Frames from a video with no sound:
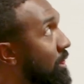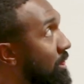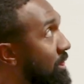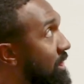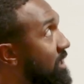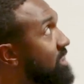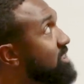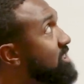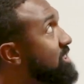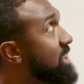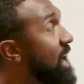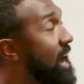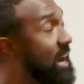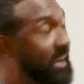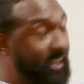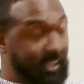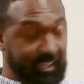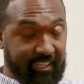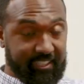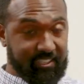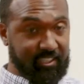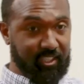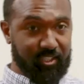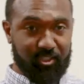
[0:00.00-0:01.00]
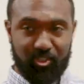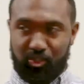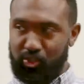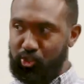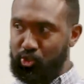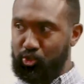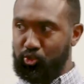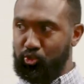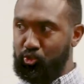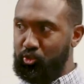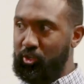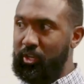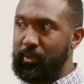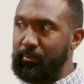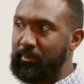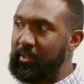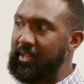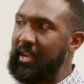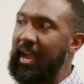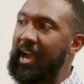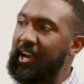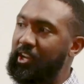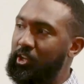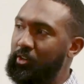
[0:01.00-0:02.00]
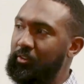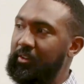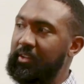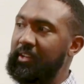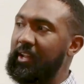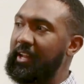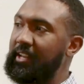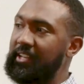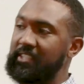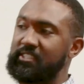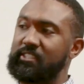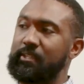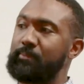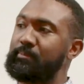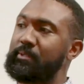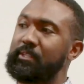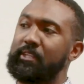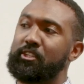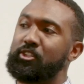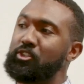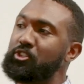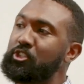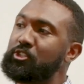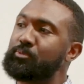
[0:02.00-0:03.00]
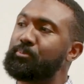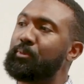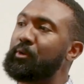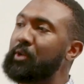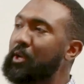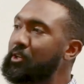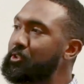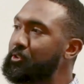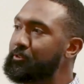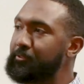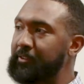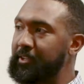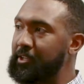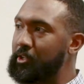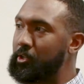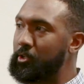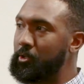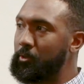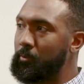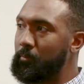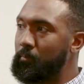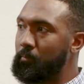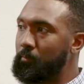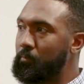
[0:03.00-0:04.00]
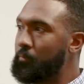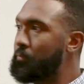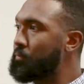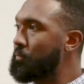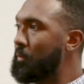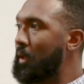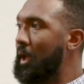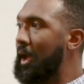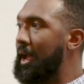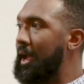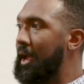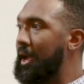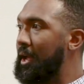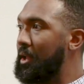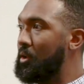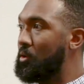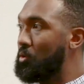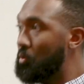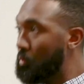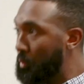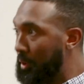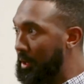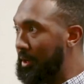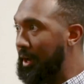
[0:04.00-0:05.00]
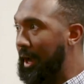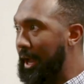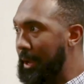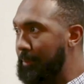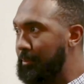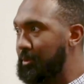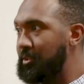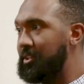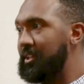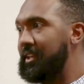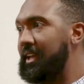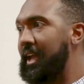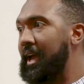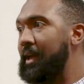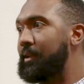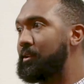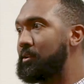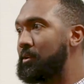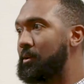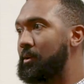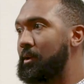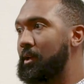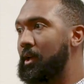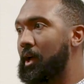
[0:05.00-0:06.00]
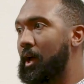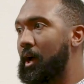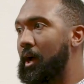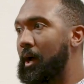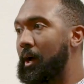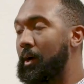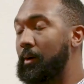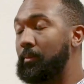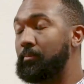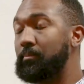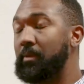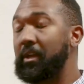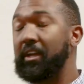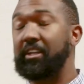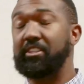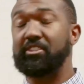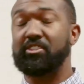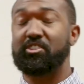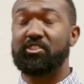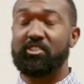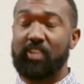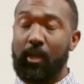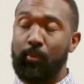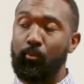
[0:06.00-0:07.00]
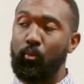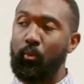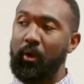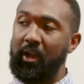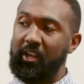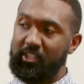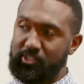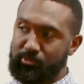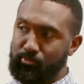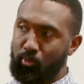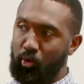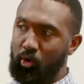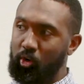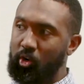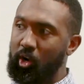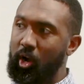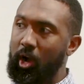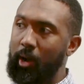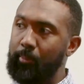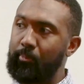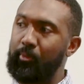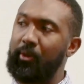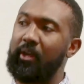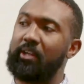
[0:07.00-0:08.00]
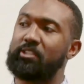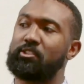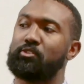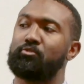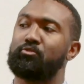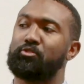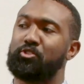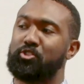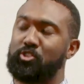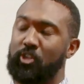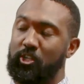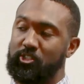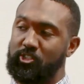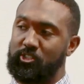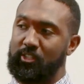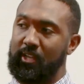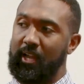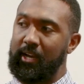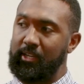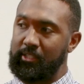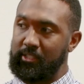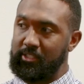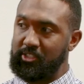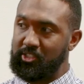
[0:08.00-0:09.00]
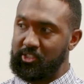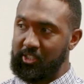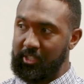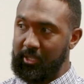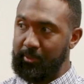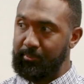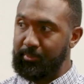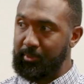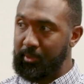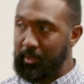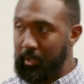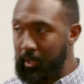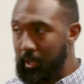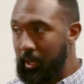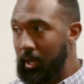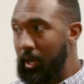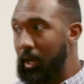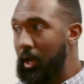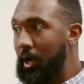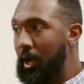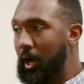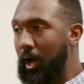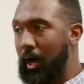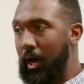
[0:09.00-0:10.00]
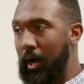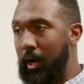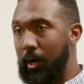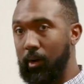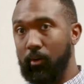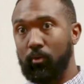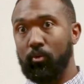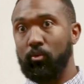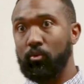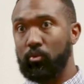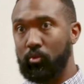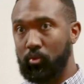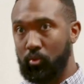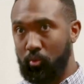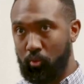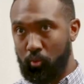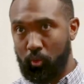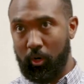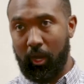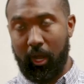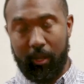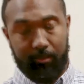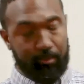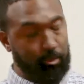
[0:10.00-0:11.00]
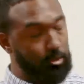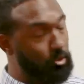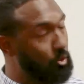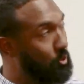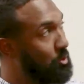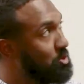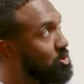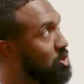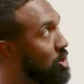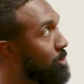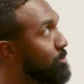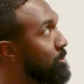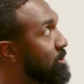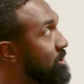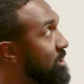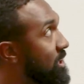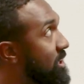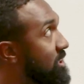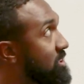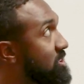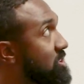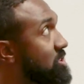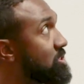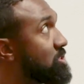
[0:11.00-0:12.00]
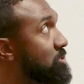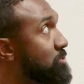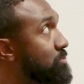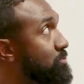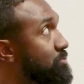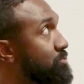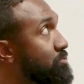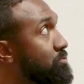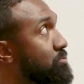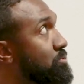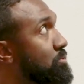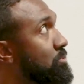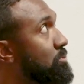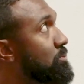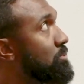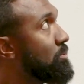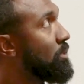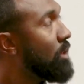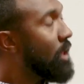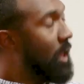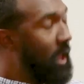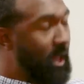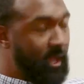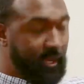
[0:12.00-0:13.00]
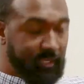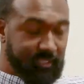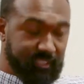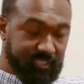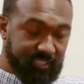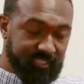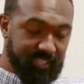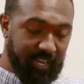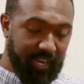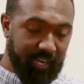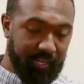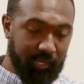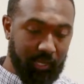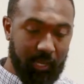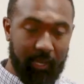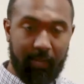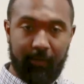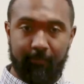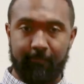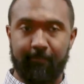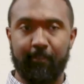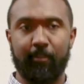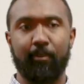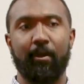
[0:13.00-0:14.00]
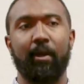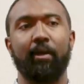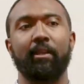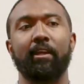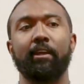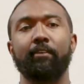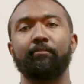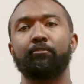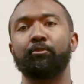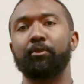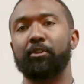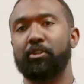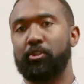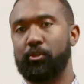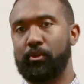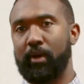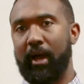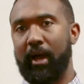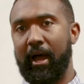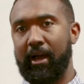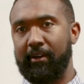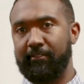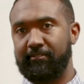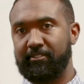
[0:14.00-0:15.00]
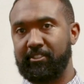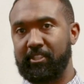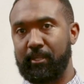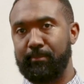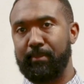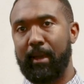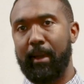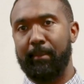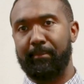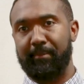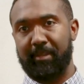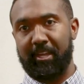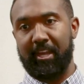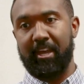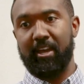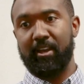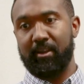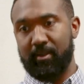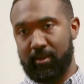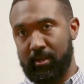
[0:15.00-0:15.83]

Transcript: this data is extremely accurate, and it's something that you just put on your finger, and we are able to get, in some ways, more comprehensive results in how you sleep. We're able to interpret this and decide, figure out if we do have sleep apnea.